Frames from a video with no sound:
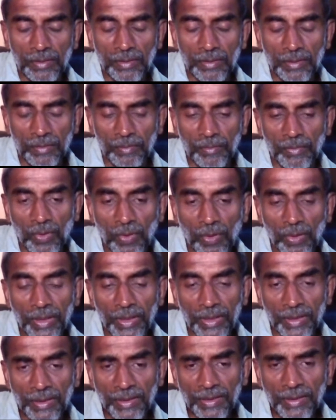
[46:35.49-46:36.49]

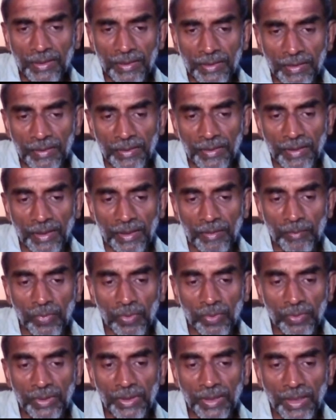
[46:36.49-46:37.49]
broader, and
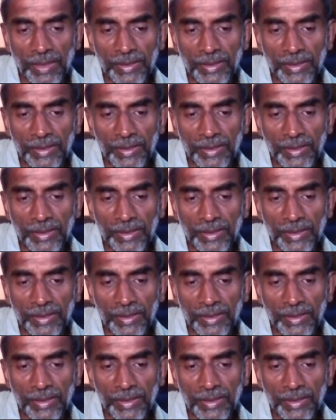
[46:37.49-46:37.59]
both the